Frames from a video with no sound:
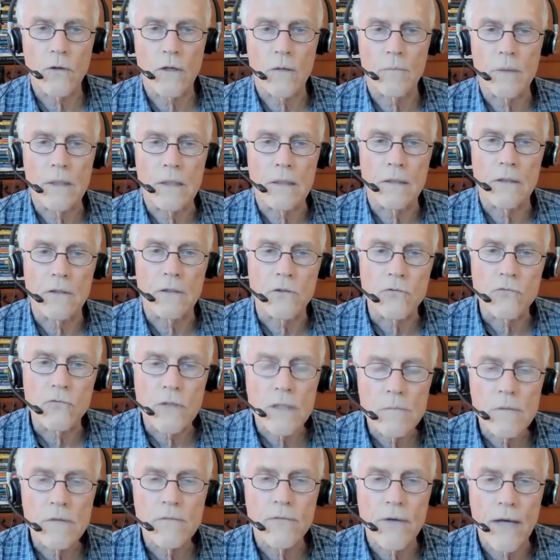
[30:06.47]
I mean, the
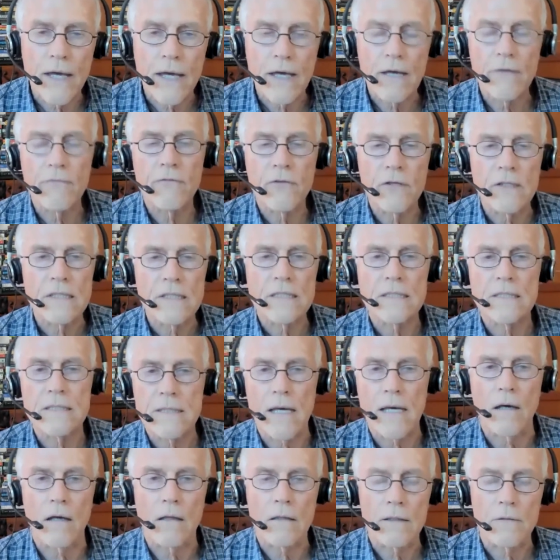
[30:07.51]
dream of every
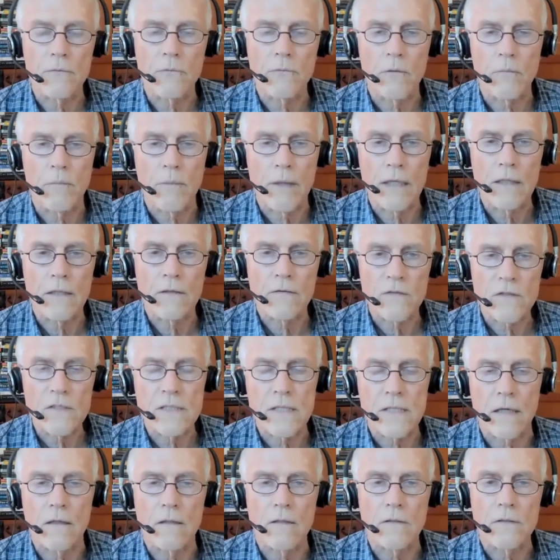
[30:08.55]
cell, and we're made of
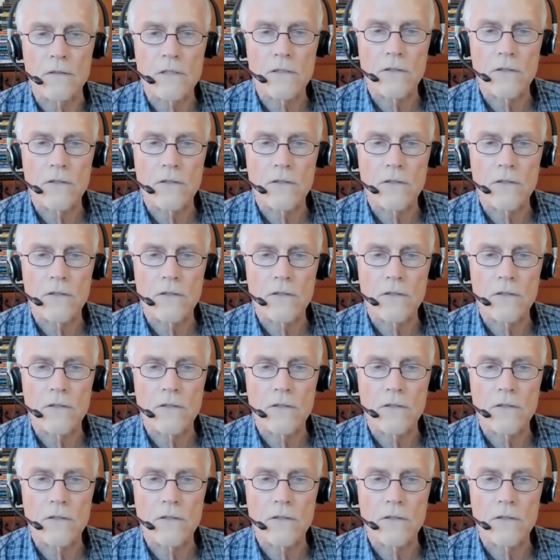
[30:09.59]
cells,